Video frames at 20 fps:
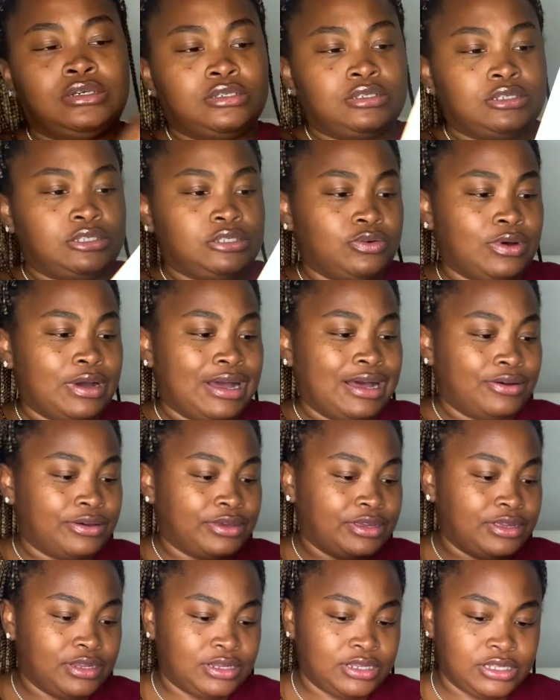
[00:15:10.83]
So I'll
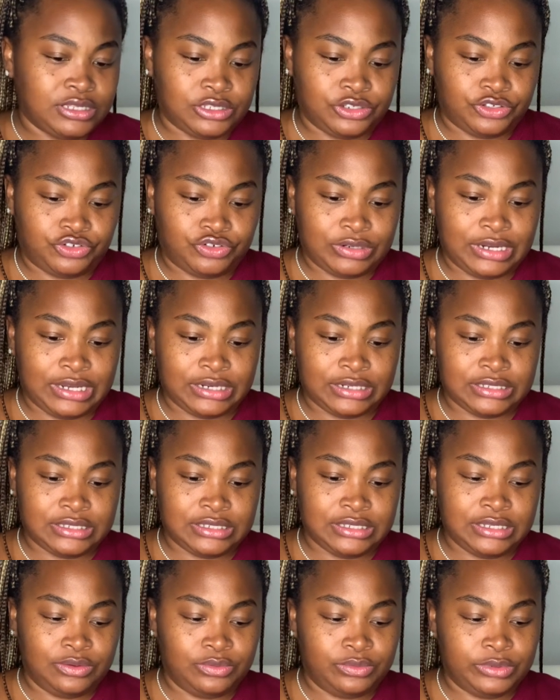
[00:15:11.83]
give this a try to
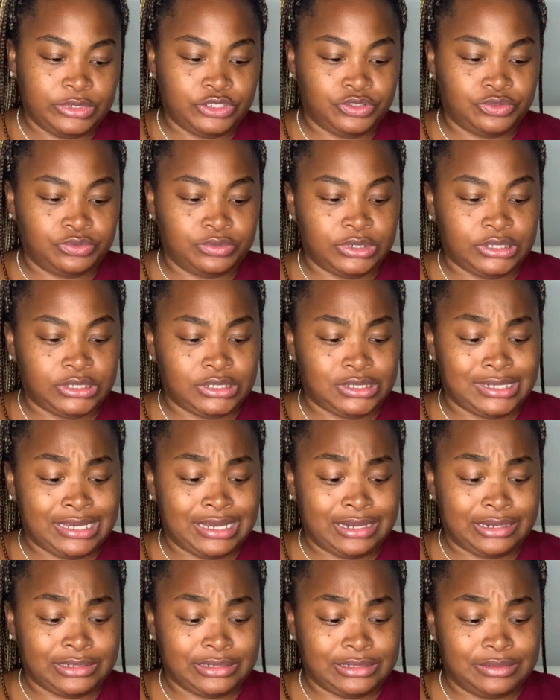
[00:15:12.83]
see which one is
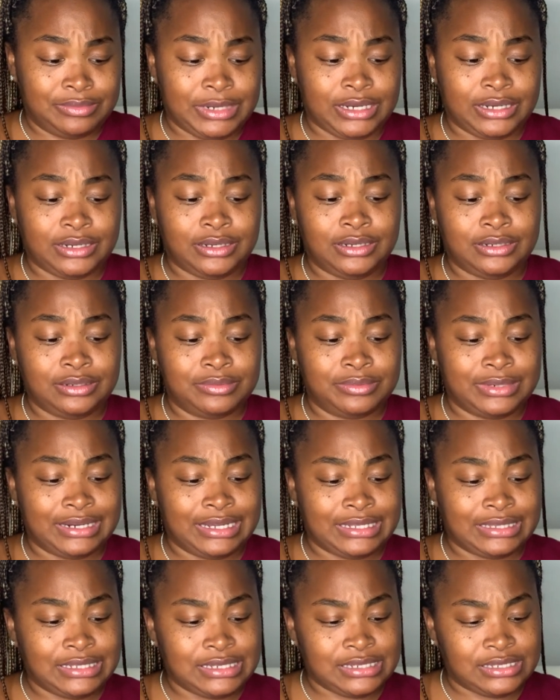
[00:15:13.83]
actually my color, but I
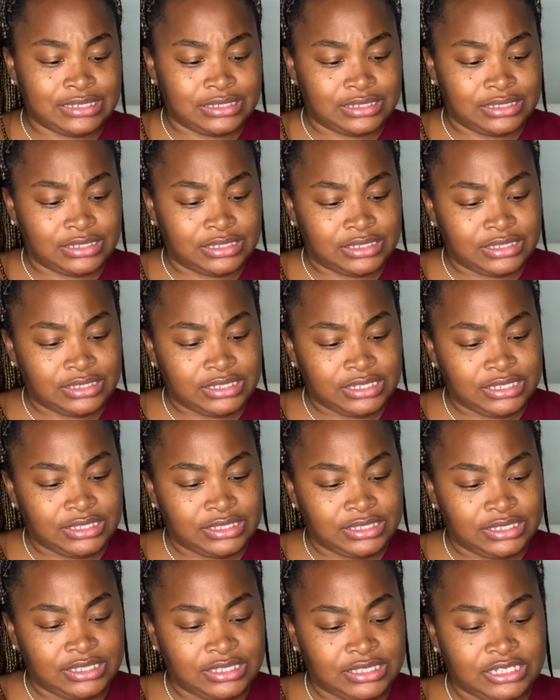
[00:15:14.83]
think it's this
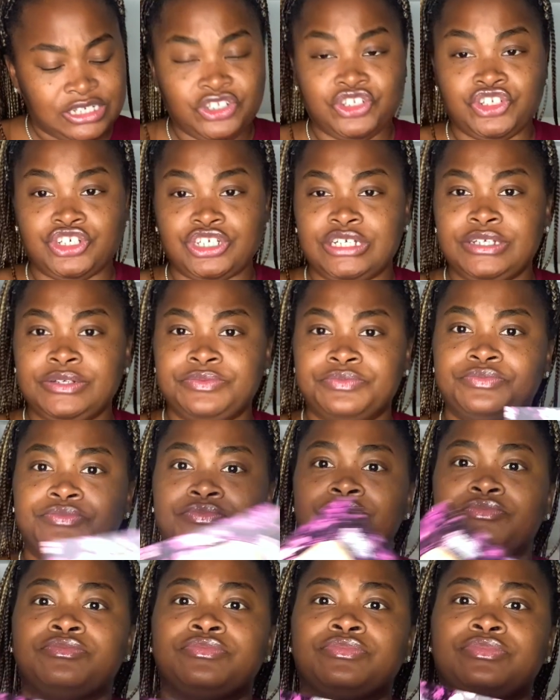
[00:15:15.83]
60 CG
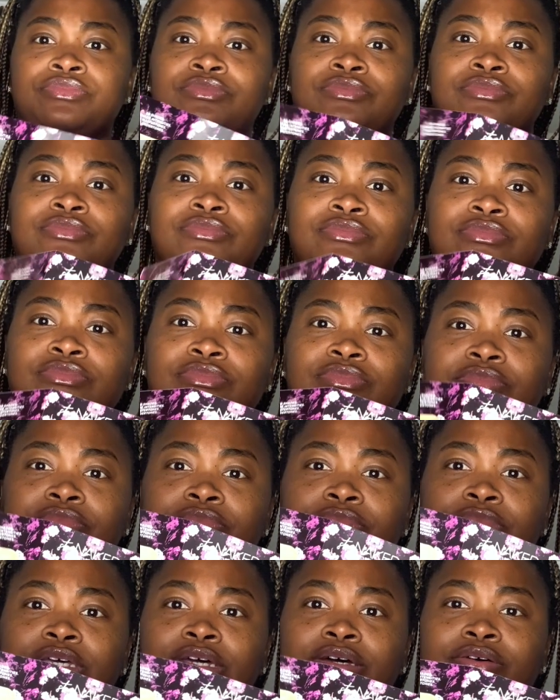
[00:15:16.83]

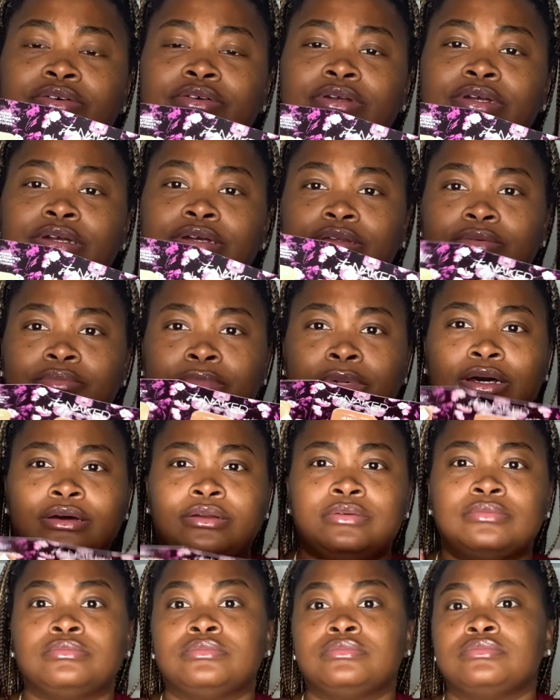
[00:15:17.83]
down here at the
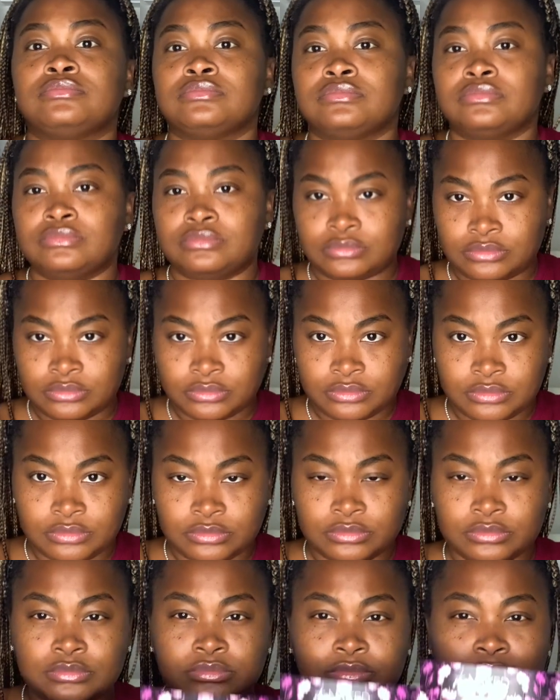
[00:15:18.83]
bottom.
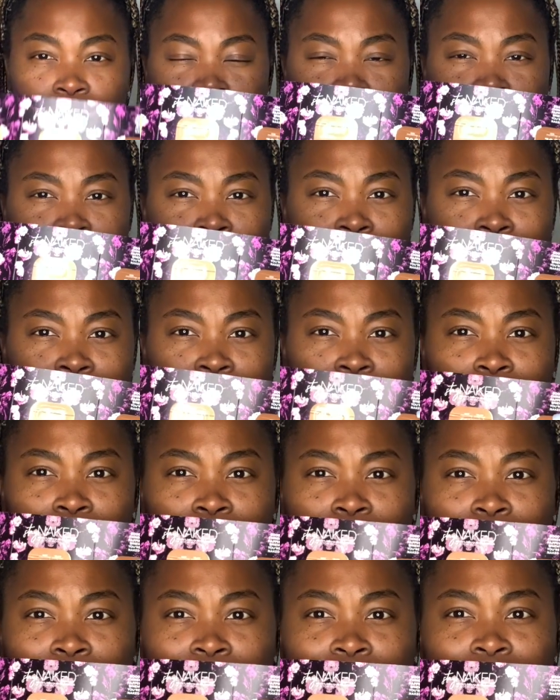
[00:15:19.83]
Maybe not.
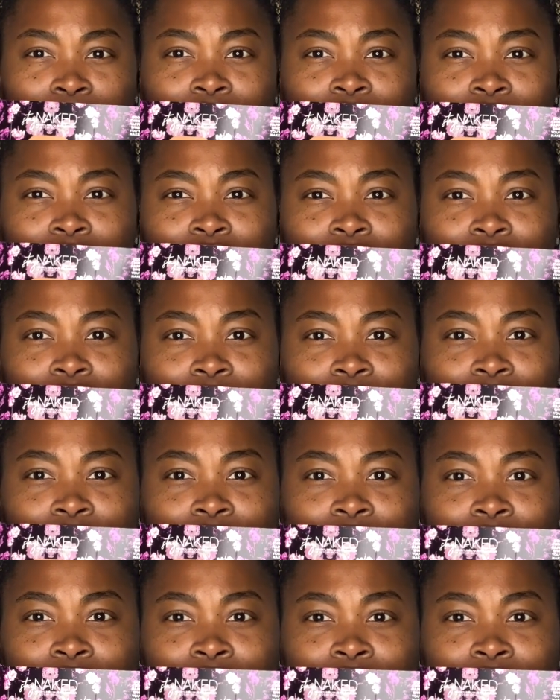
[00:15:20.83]
Maybe this one right here.